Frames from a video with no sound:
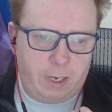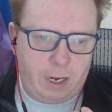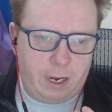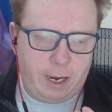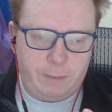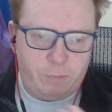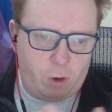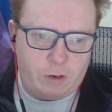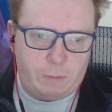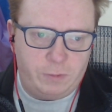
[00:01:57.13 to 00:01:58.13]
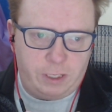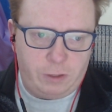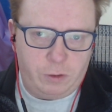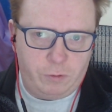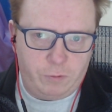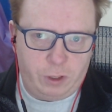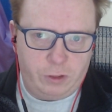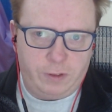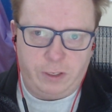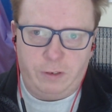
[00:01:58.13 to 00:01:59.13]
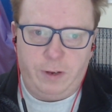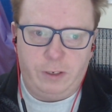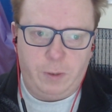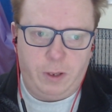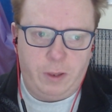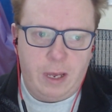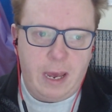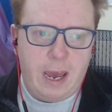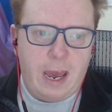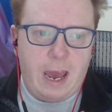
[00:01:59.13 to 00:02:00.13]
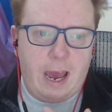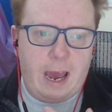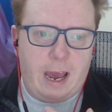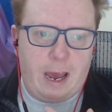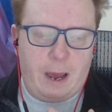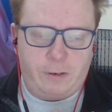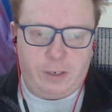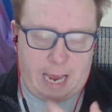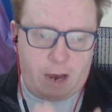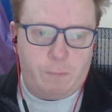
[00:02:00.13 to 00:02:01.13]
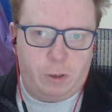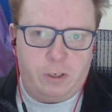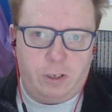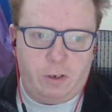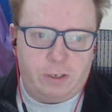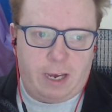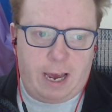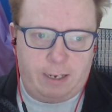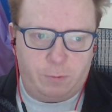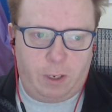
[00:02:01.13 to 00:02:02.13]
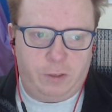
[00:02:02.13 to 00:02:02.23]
uh, any programs C2 runs or is interfaced with uh, to output to the user, as well as